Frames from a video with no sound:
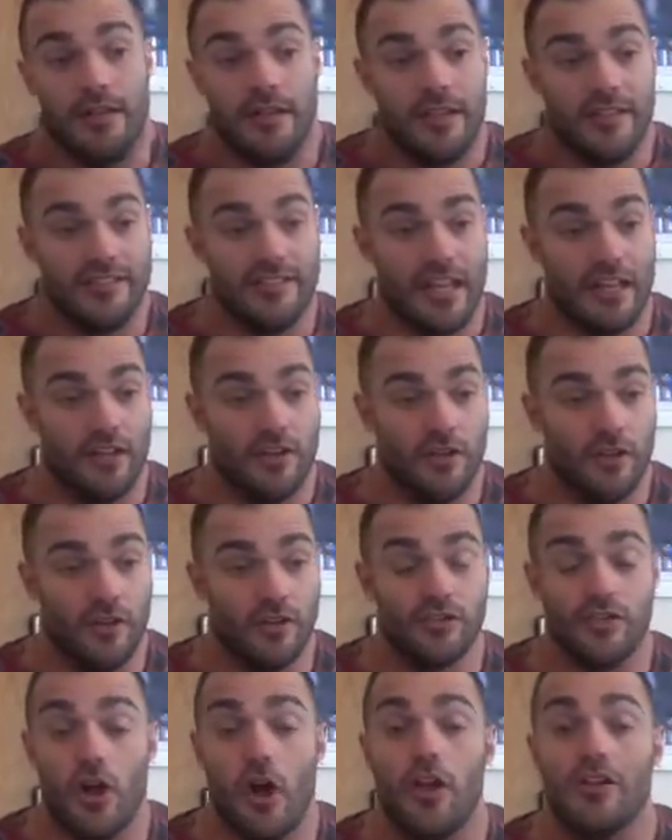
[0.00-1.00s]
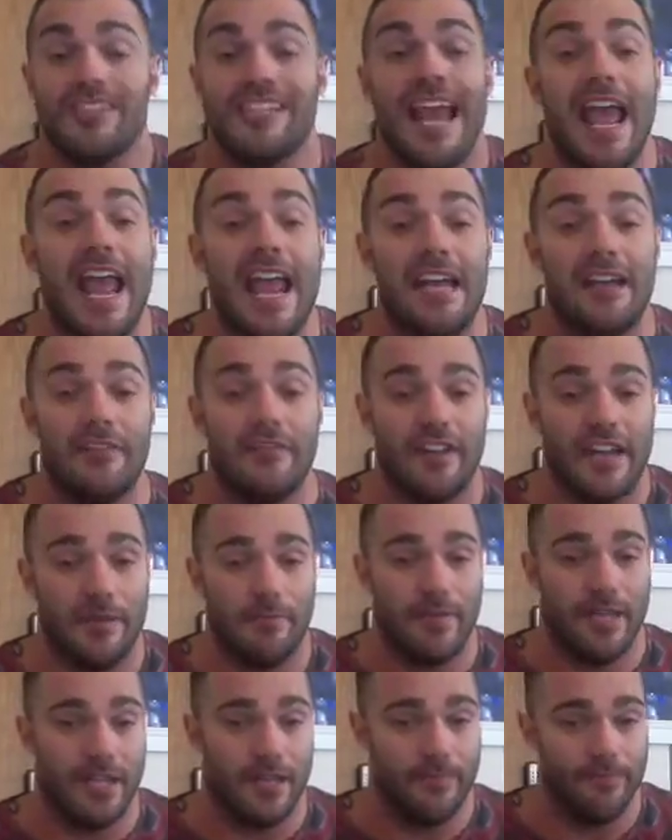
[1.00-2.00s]
as that goes. Alternative
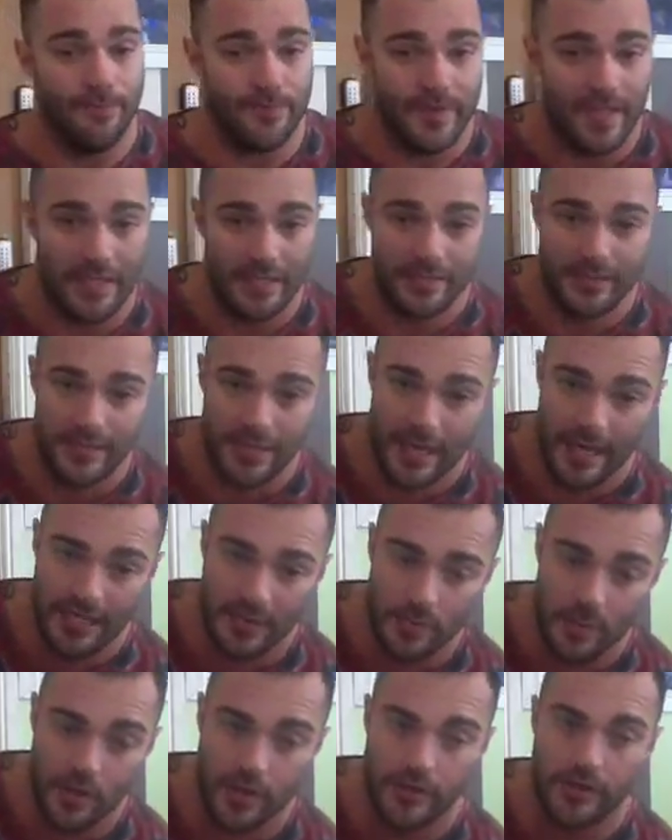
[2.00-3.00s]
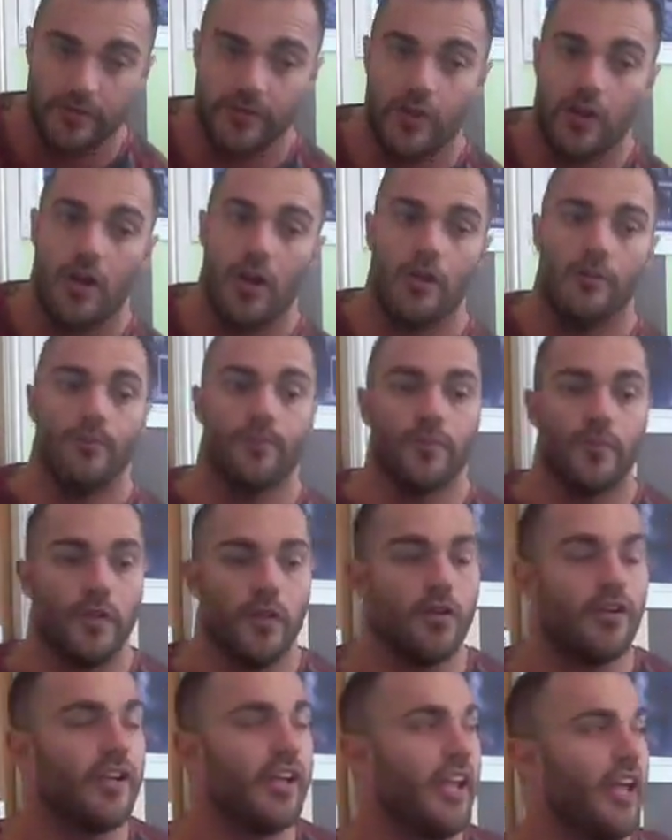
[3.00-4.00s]
email is the next point of call.
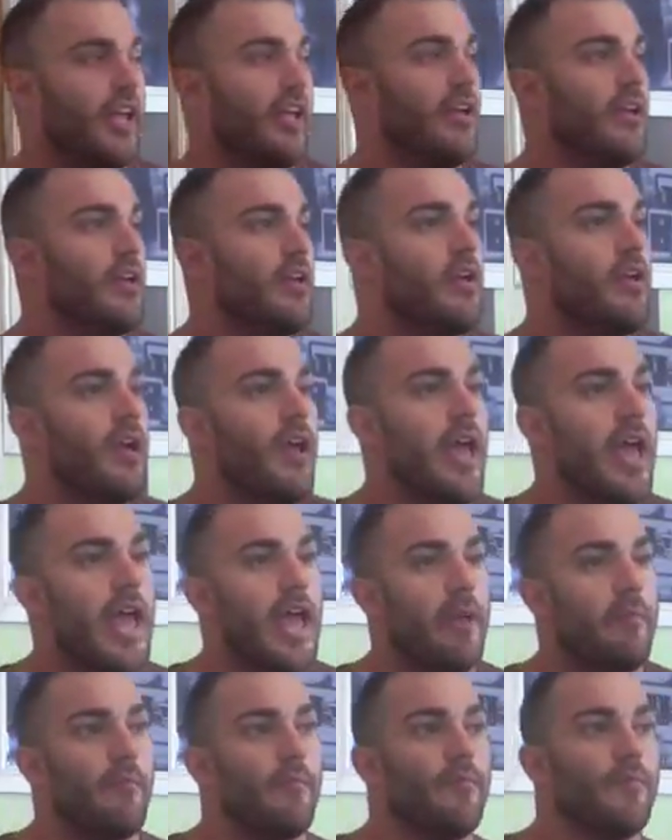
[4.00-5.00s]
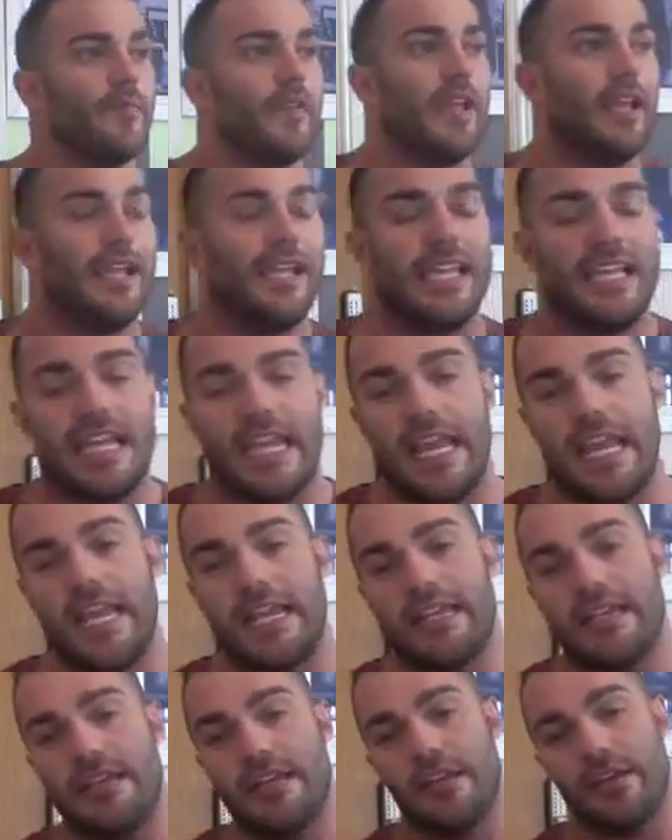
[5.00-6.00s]
Okay.
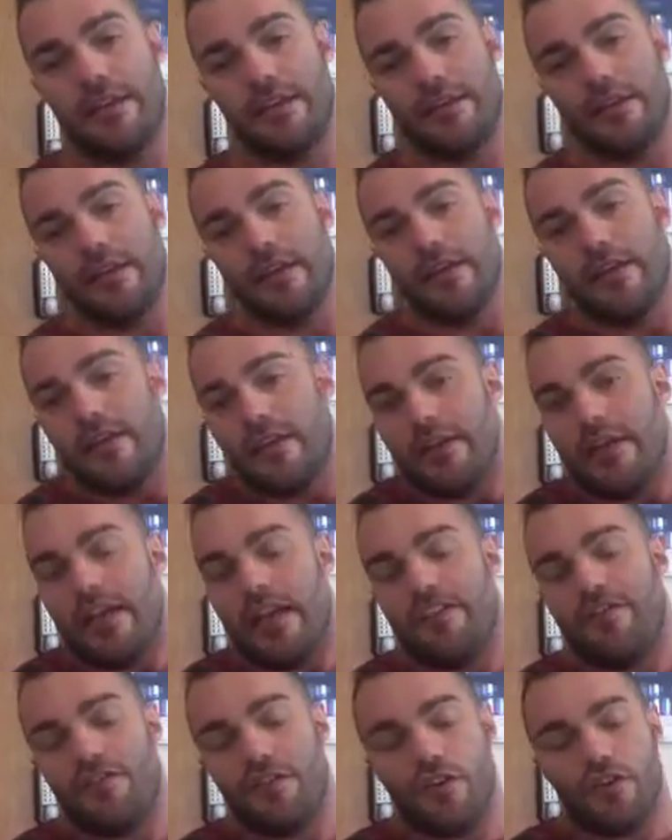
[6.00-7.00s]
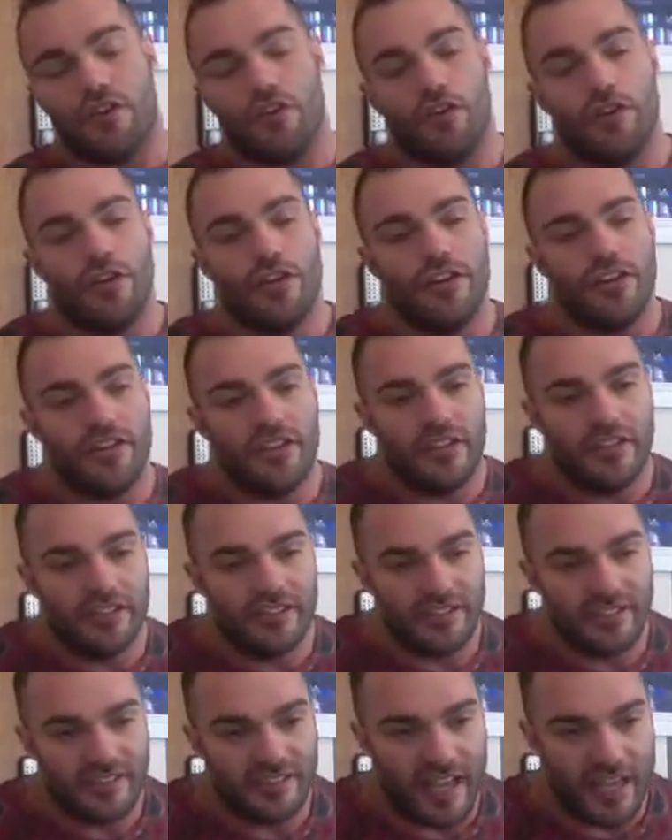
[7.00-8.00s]
Again, if you're going to
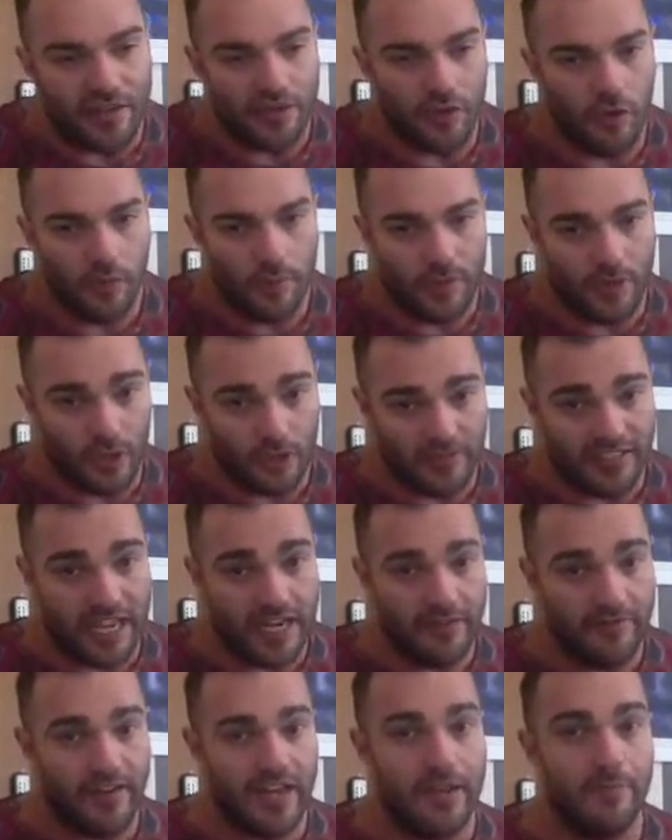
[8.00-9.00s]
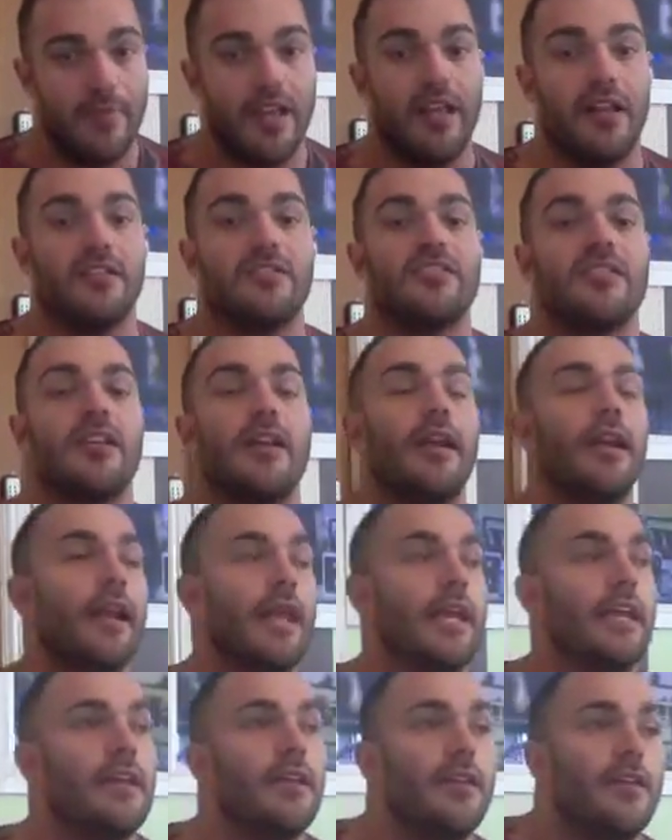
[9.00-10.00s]
set up an alternative email to
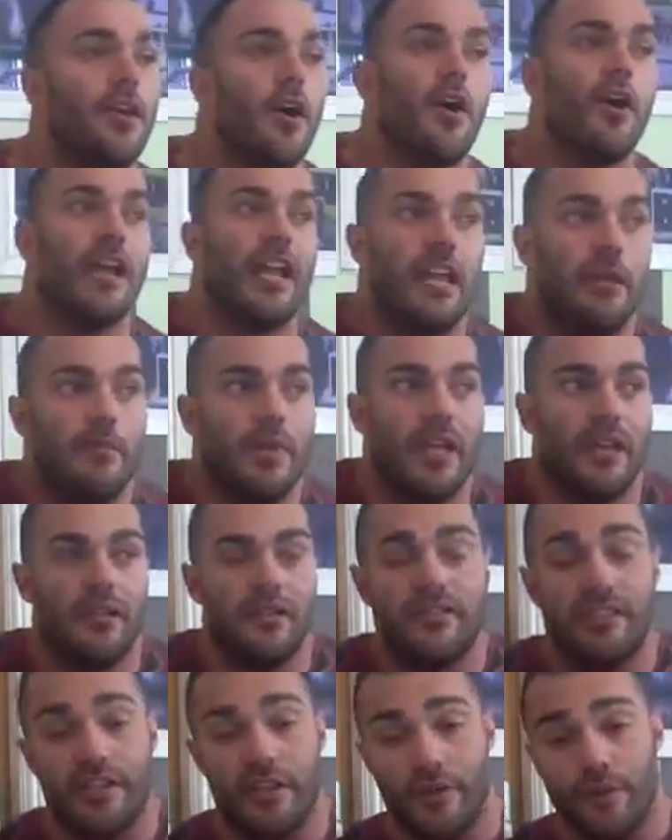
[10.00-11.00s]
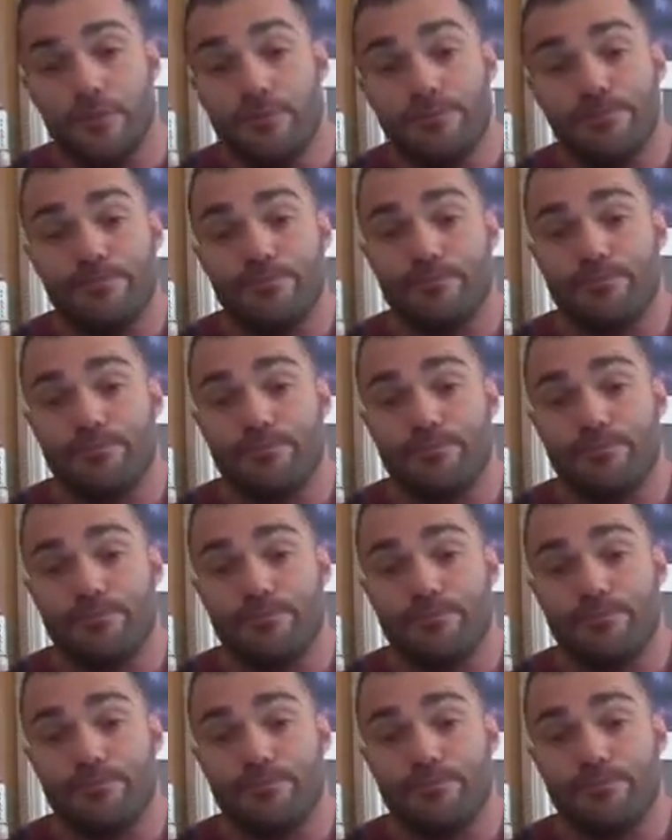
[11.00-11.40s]
link your email to,